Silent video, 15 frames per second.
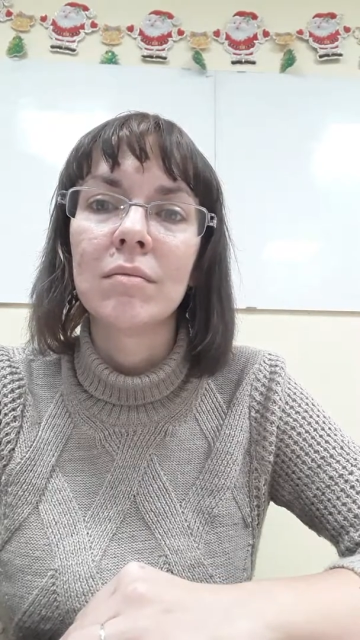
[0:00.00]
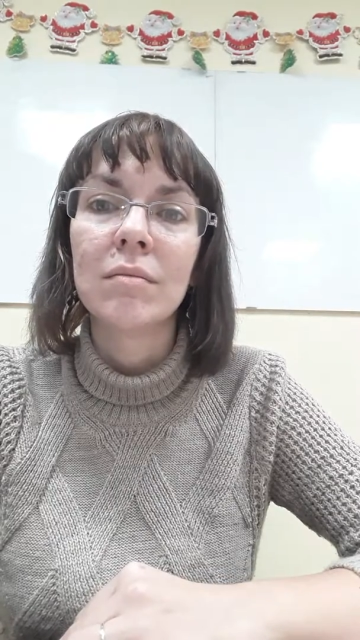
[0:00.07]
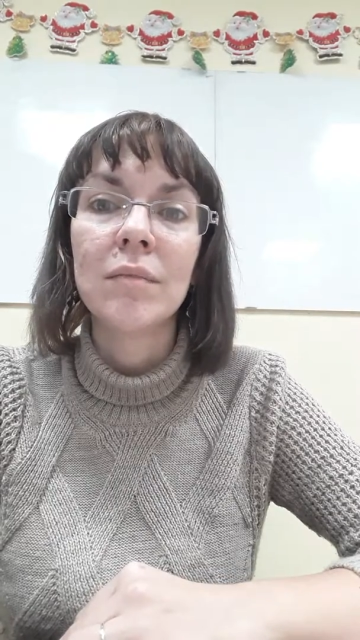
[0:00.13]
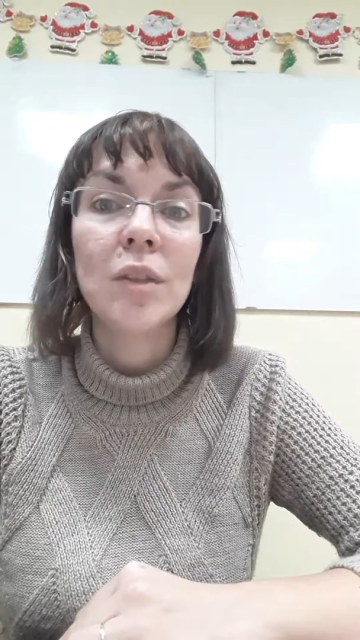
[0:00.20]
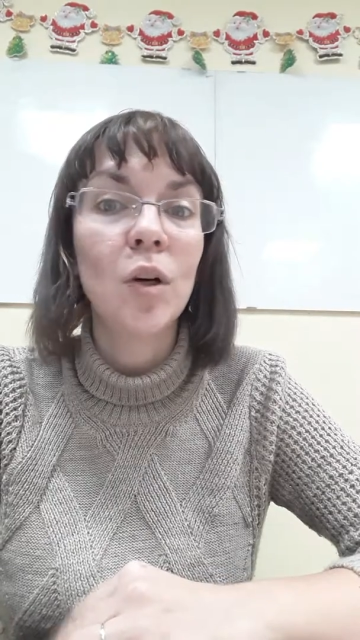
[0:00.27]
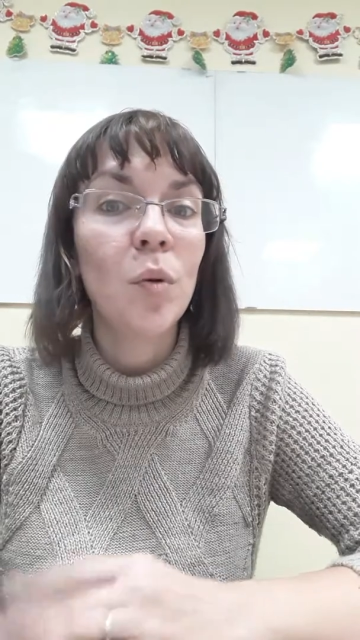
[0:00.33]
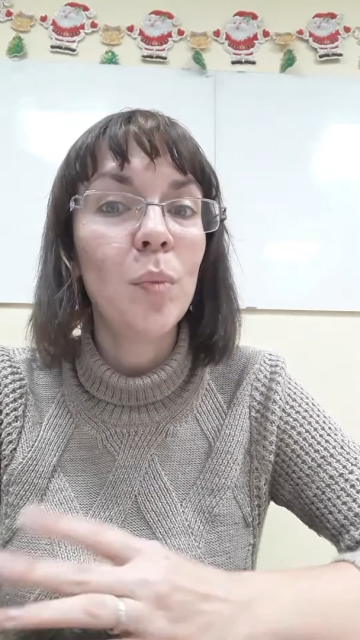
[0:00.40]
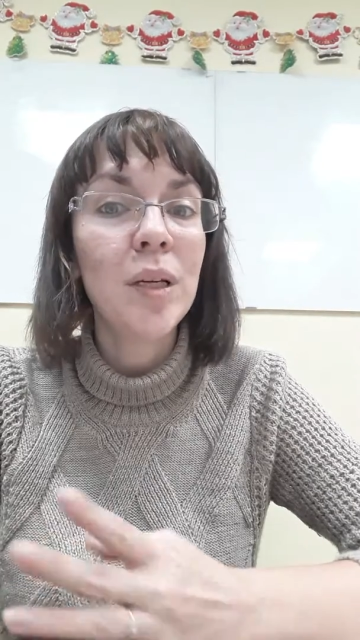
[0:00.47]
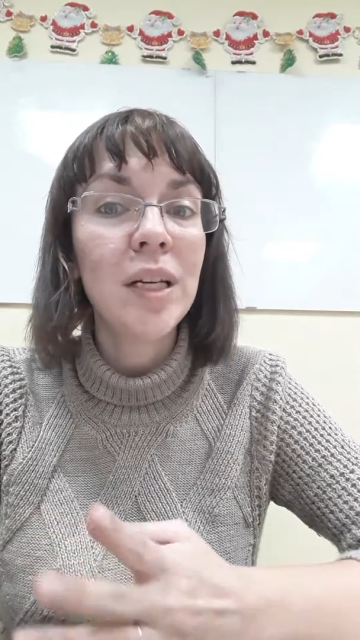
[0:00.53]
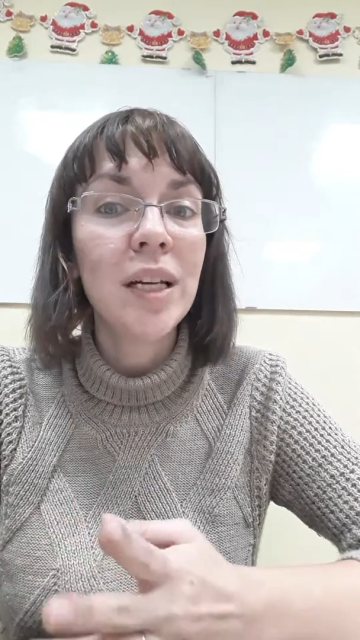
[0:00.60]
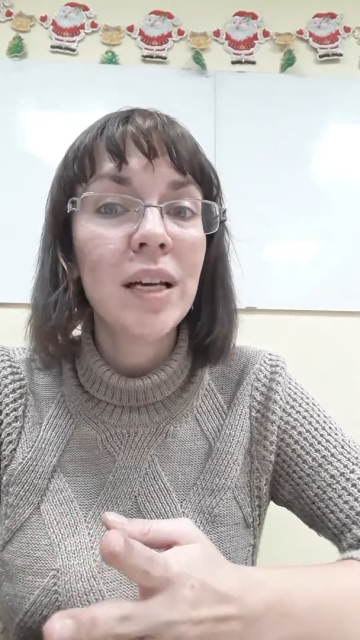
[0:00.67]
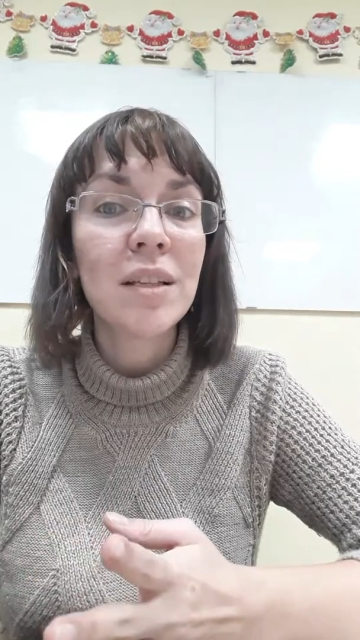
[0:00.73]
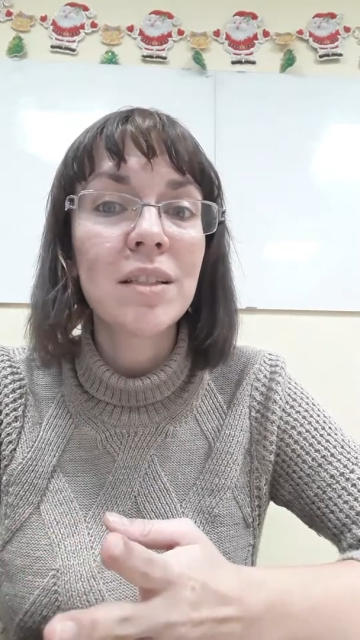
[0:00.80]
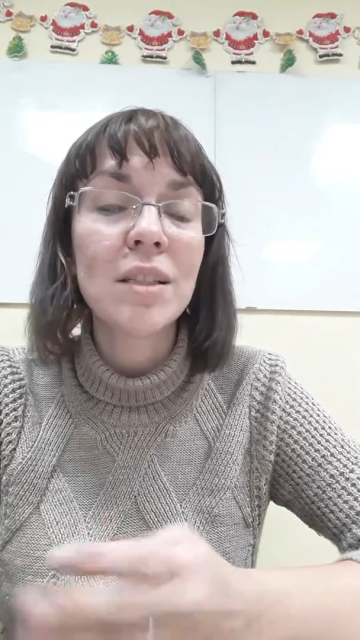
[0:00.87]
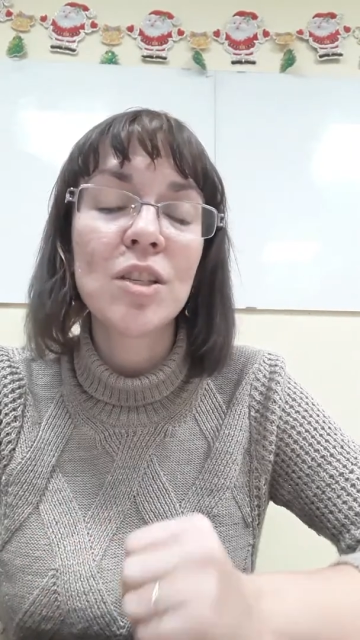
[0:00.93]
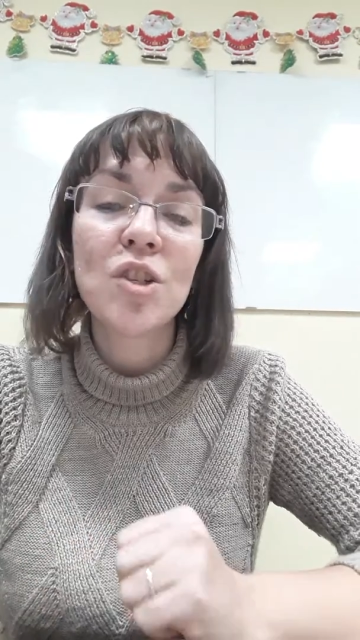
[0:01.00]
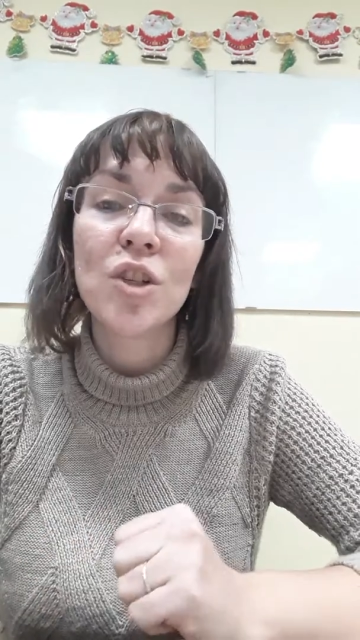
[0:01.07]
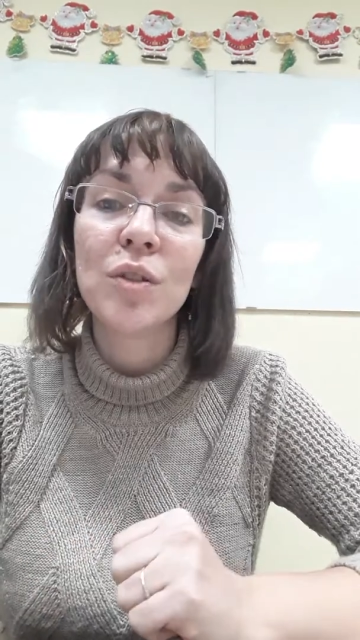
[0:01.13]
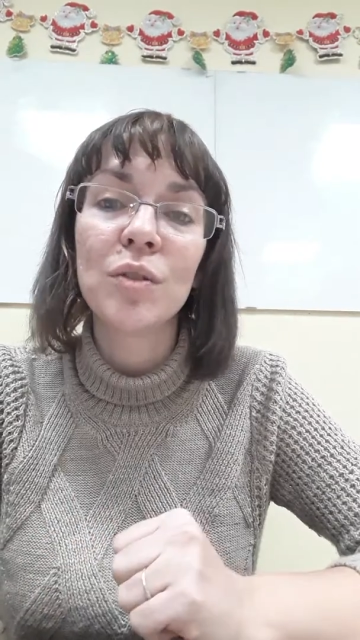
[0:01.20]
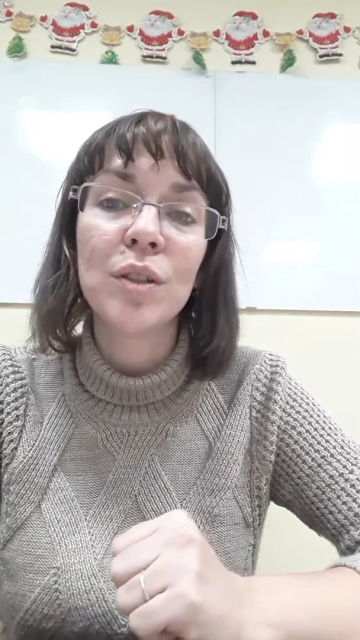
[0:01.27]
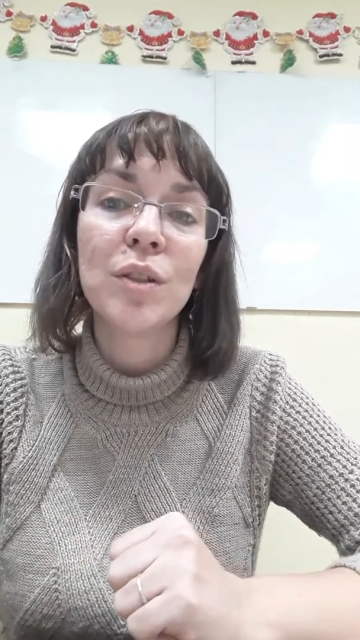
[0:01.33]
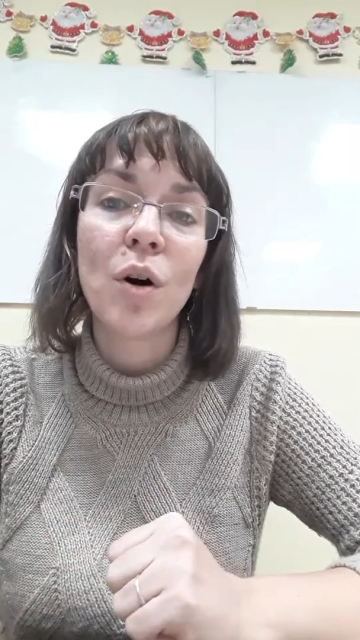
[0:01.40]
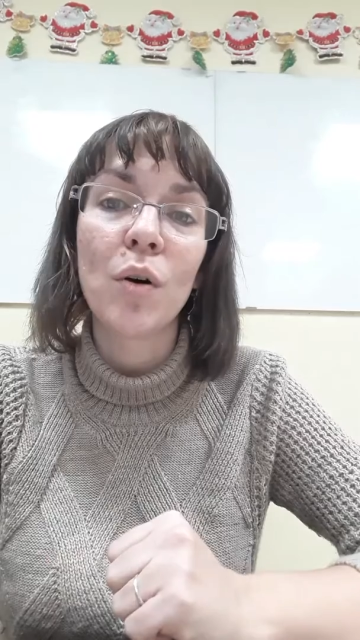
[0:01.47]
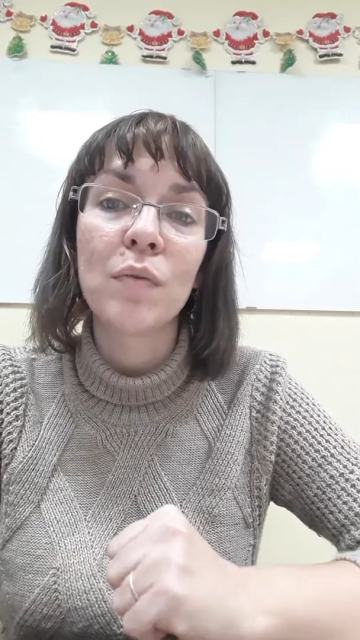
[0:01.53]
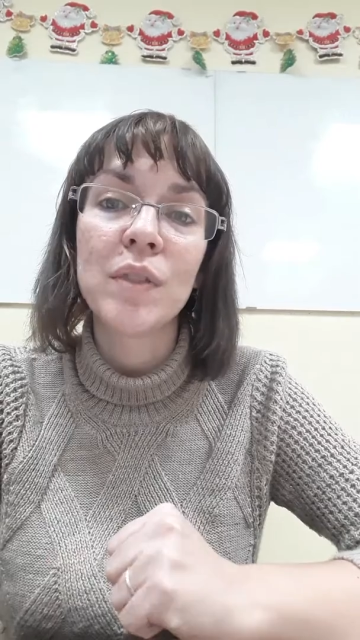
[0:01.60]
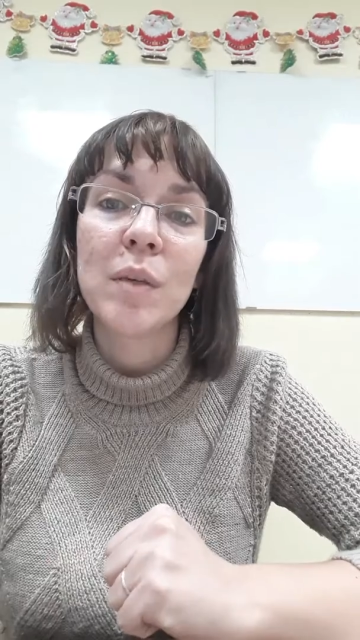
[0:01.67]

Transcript: Nobody gets the children off